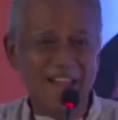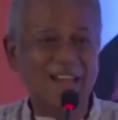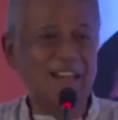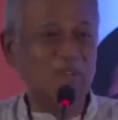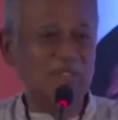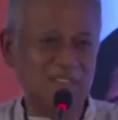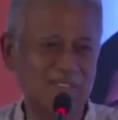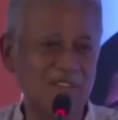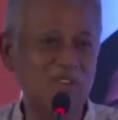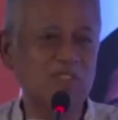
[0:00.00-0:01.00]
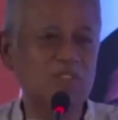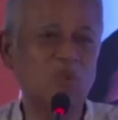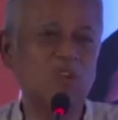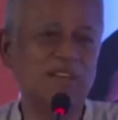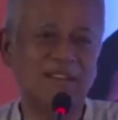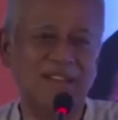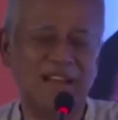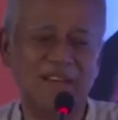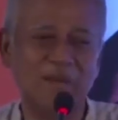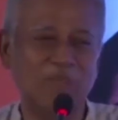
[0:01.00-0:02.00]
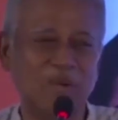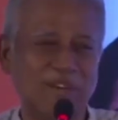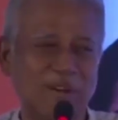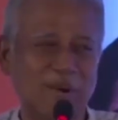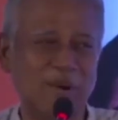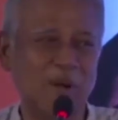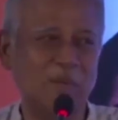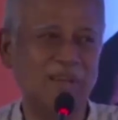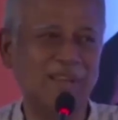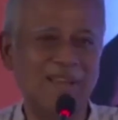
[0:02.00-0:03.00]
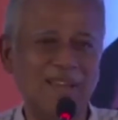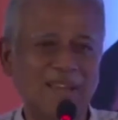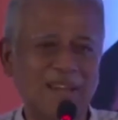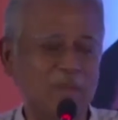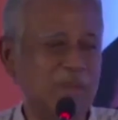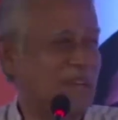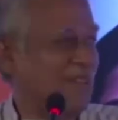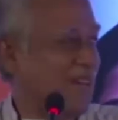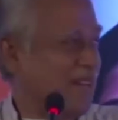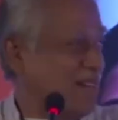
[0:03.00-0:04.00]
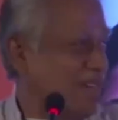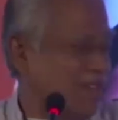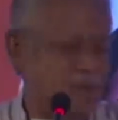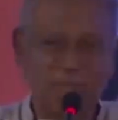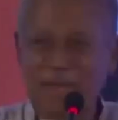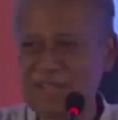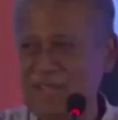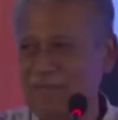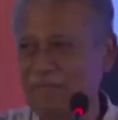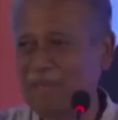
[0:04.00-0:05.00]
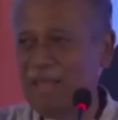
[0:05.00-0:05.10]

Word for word: And now says, you know, this goes un unreported. You know, normally had been anywhere else, they would have praised him.